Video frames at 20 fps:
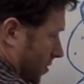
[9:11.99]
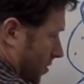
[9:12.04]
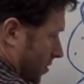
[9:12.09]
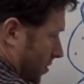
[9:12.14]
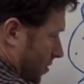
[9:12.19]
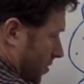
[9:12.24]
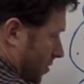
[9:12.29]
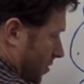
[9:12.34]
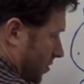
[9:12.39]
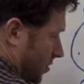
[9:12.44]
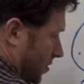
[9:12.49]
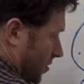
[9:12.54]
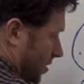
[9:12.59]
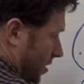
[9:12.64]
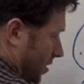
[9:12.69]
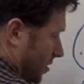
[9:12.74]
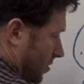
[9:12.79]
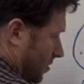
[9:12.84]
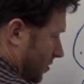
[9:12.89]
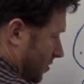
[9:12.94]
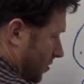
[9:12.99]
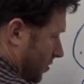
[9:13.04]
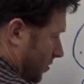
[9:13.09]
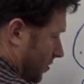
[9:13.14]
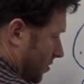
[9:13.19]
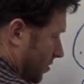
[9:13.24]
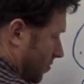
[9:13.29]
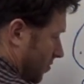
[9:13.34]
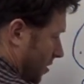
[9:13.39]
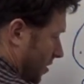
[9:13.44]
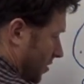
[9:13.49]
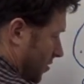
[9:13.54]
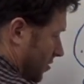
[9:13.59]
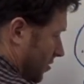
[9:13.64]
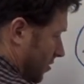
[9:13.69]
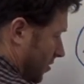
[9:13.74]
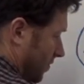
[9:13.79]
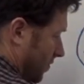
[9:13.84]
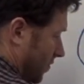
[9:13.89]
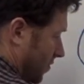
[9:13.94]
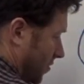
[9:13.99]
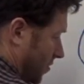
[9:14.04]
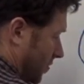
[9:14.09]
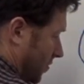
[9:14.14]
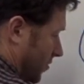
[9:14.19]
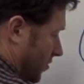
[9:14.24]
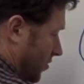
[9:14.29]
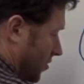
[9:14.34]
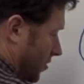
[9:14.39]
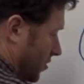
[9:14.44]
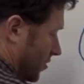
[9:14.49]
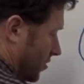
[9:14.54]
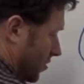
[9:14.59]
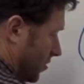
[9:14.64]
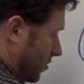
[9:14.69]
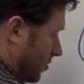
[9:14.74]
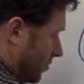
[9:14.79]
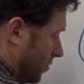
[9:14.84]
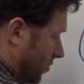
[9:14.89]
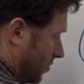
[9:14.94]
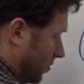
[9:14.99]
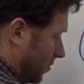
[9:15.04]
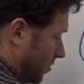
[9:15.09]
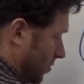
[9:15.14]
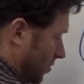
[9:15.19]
Here just adds a little dimension, even though it's just a doodle.